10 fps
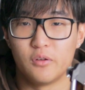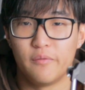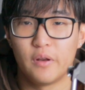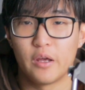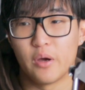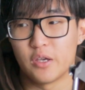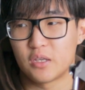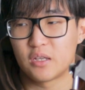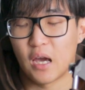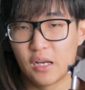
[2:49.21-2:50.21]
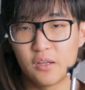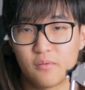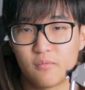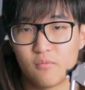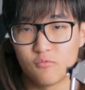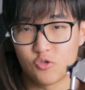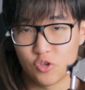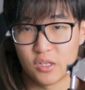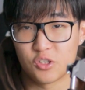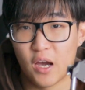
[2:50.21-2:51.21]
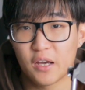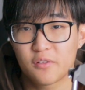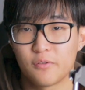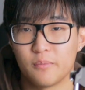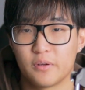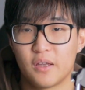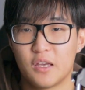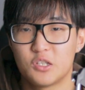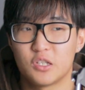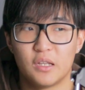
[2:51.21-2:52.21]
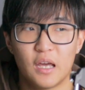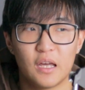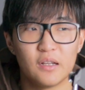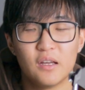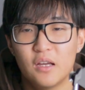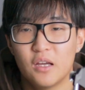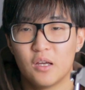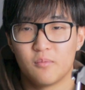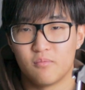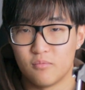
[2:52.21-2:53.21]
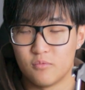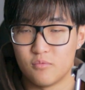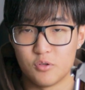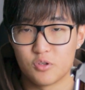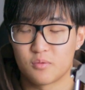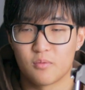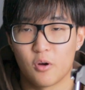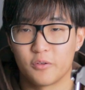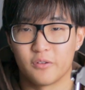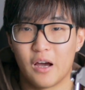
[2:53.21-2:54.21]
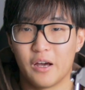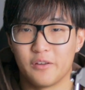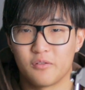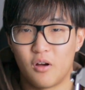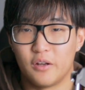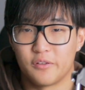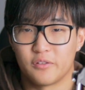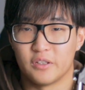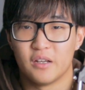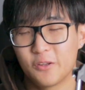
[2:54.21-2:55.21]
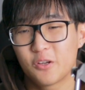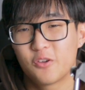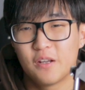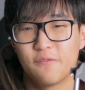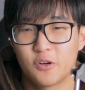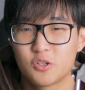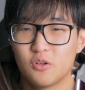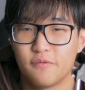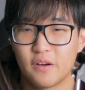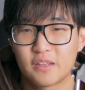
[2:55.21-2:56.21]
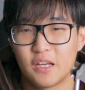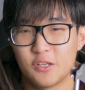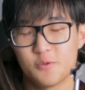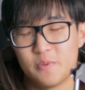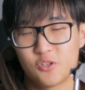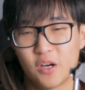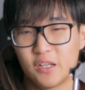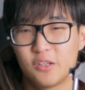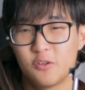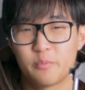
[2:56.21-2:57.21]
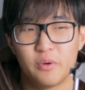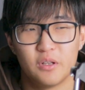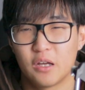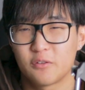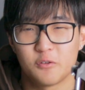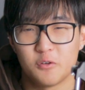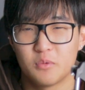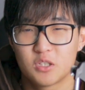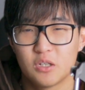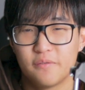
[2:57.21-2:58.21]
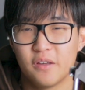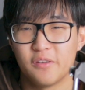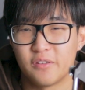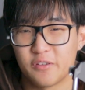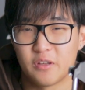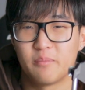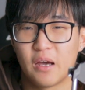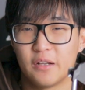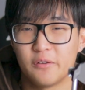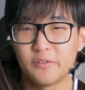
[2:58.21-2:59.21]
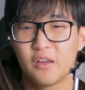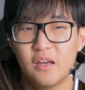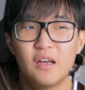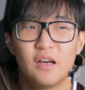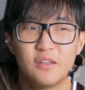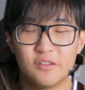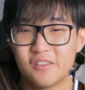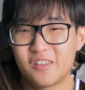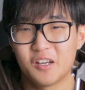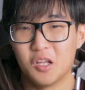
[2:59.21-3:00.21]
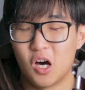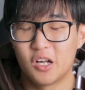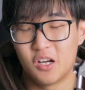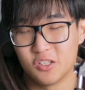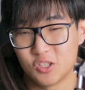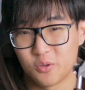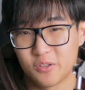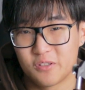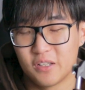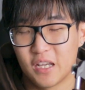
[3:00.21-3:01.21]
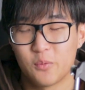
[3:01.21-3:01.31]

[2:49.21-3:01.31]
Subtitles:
the video. It kind of detracts from their attention and you just hurt their eyes, honestly. Another great virtual effect that you should be trying to use but not too much of is the subtitles. You can see a lot on shorts today